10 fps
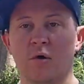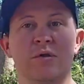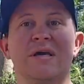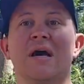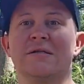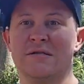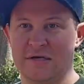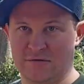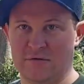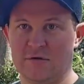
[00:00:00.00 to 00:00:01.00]
only
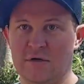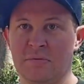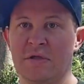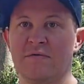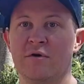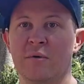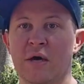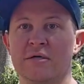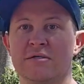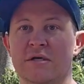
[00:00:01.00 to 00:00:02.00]
continental, I believe,
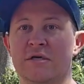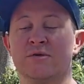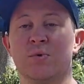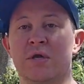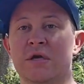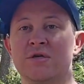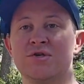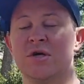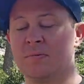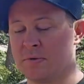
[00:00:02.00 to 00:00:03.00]
US is what he can
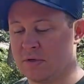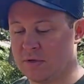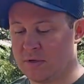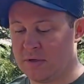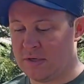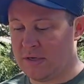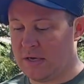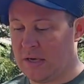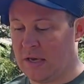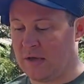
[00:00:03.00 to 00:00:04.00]
ship.
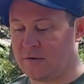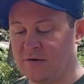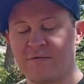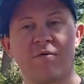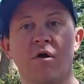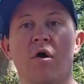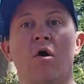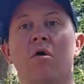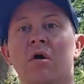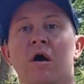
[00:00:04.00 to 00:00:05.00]
And for
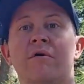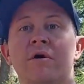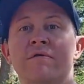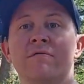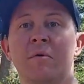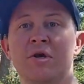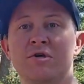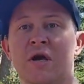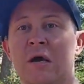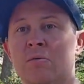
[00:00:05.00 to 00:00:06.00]
all other
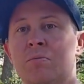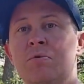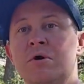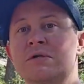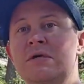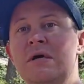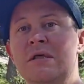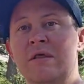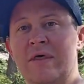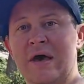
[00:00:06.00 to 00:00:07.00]
information, I will put
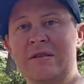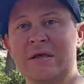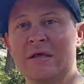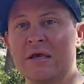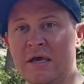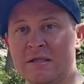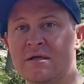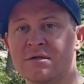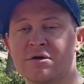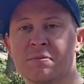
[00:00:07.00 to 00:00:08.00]
that link in the
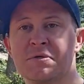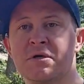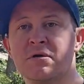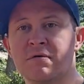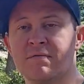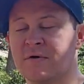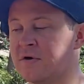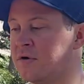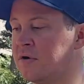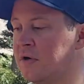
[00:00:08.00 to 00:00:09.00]
description
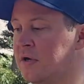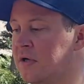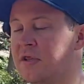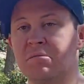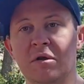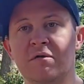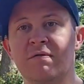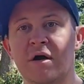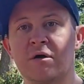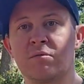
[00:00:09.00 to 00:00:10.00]
for the mini
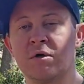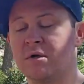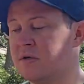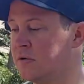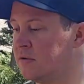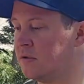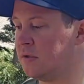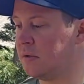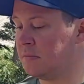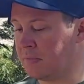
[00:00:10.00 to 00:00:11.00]
firewood.
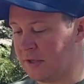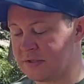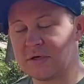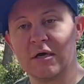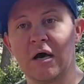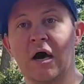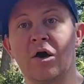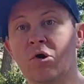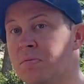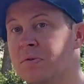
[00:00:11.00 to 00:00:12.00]
But I
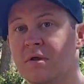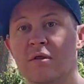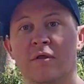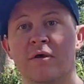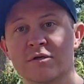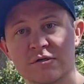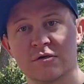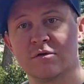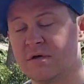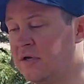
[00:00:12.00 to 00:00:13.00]
hope
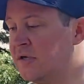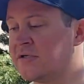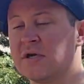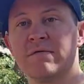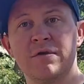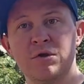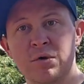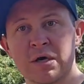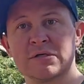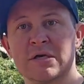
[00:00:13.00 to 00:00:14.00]
this is stuff that you
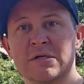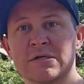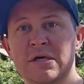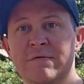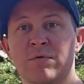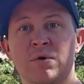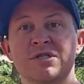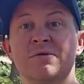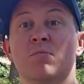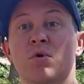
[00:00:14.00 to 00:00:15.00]
guys like to see. If you want
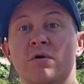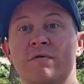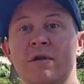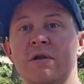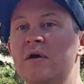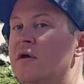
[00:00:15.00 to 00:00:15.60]
to see more of it,